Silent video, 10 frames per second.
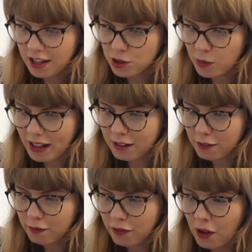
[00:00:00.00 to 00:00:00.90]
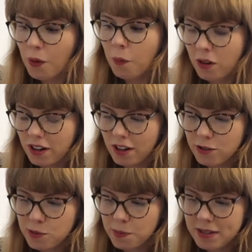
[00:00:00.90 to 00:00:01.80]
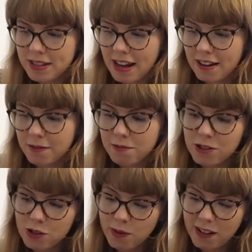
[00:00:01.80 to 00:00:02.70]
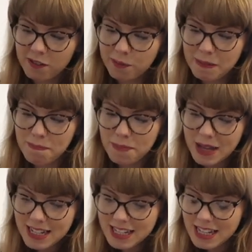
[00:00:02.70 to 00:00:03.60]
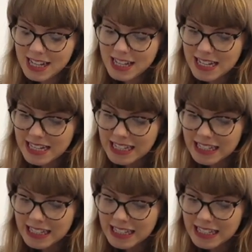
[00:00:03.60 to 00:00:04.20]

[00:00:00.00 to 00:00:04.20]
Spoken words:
a 12, 100%, would a 12 be better?